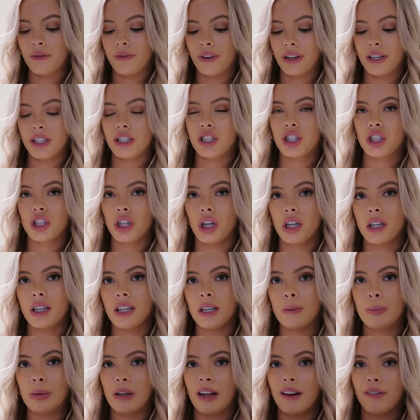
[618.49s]
Very
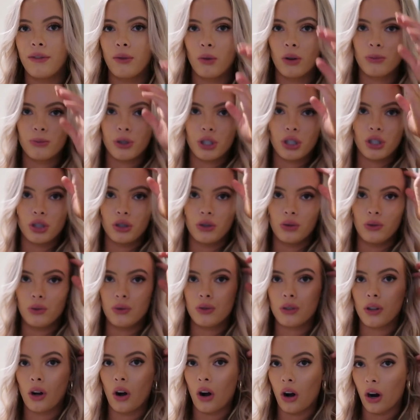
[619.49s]
chunky platform
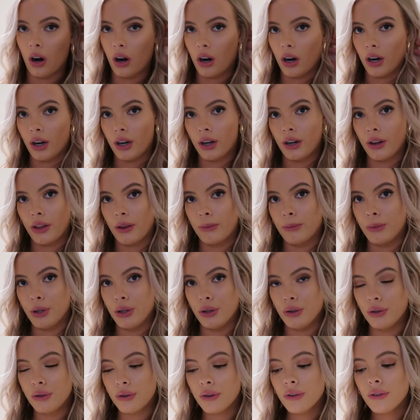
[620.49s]
shoes are the
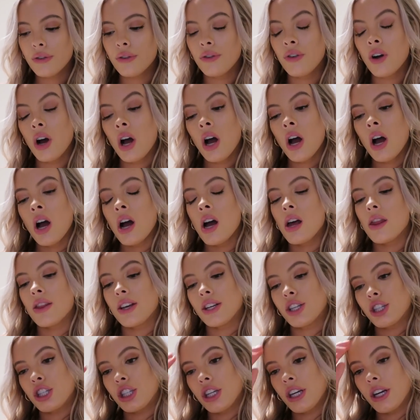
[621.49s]
move
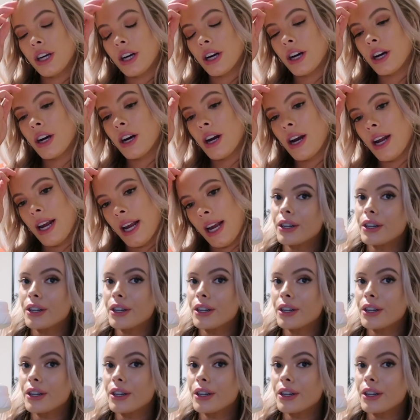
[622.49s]
this year.